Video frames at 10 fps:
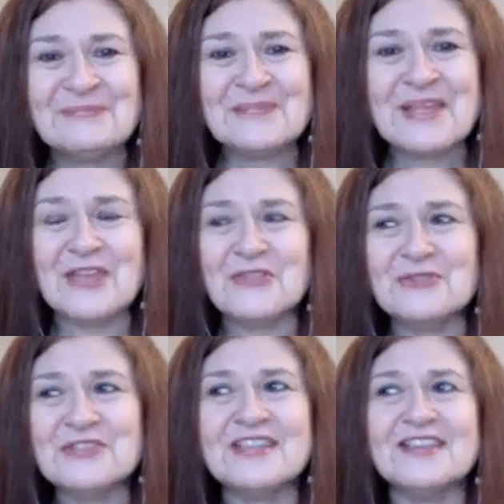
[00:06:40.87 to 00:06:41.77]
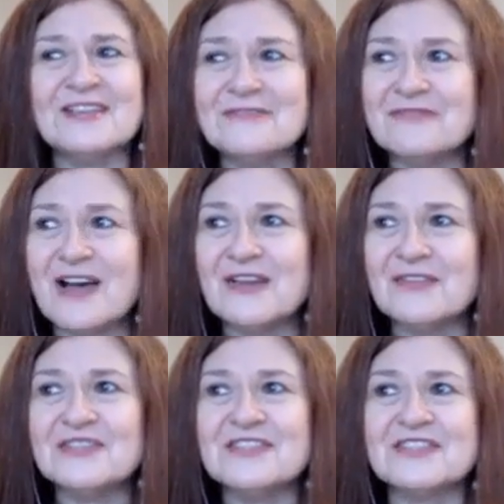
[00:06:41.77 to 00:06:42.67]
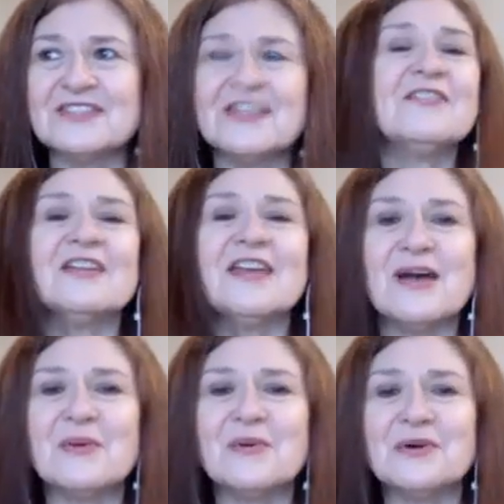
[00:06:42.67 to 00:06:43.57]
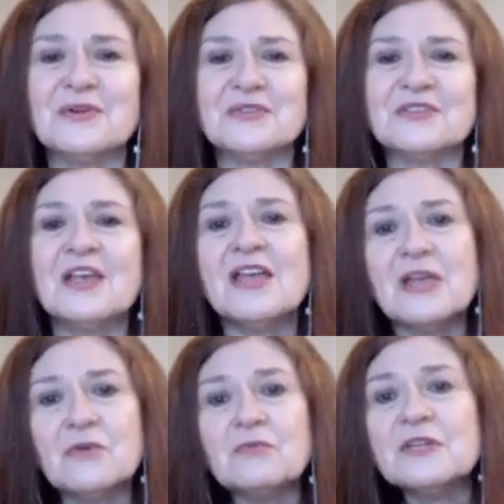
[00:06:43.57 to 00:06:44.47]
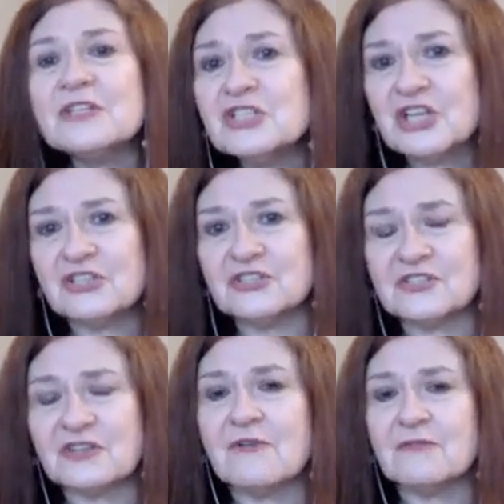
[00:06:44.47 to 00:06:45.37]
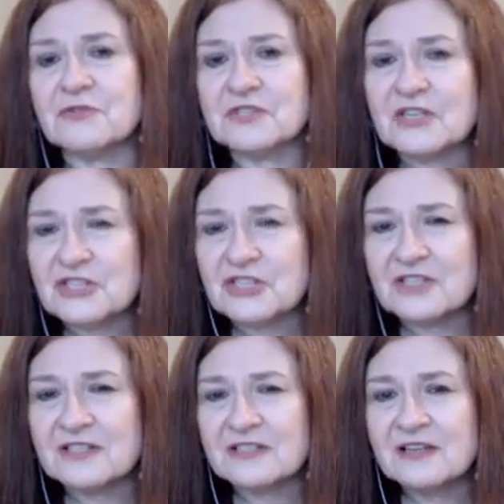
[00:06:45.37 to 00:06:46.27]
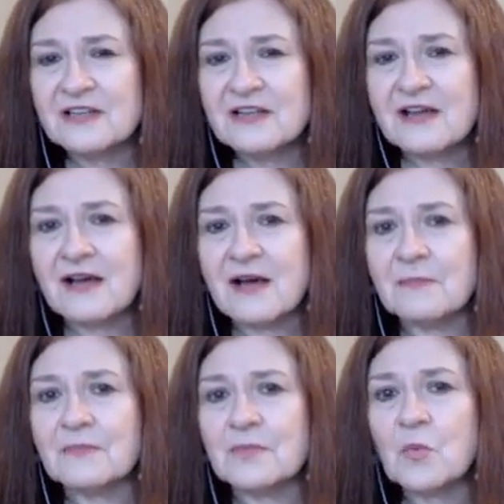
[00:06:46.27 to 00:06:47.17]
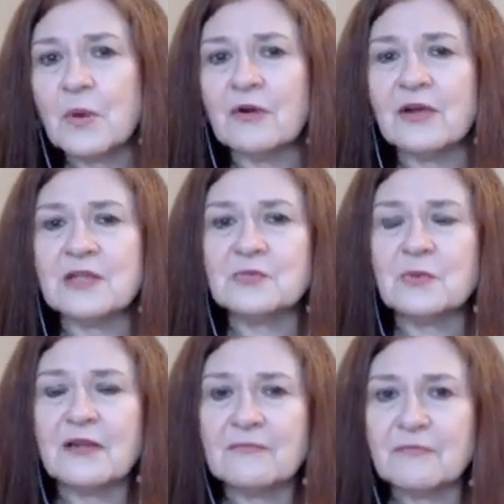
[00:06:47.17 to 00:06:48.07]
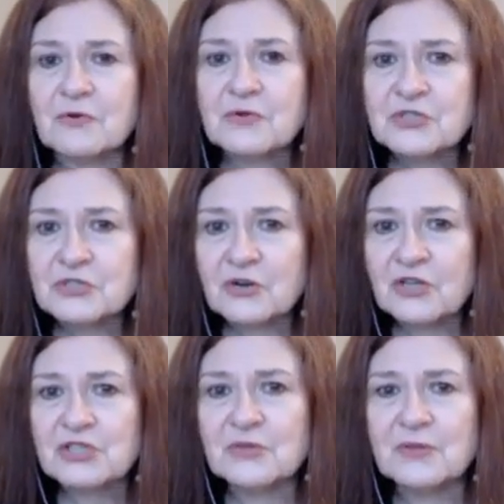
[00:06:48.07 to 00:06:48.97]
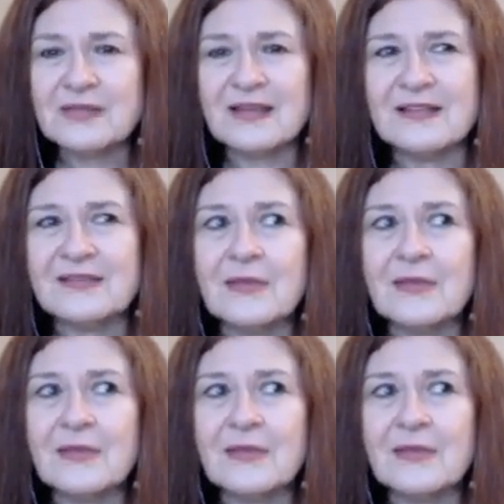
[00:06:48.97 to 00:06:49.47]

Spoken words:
and they're seeing 5, 6, 7 hours, it really changes the conversation. Whereas when I first started doing that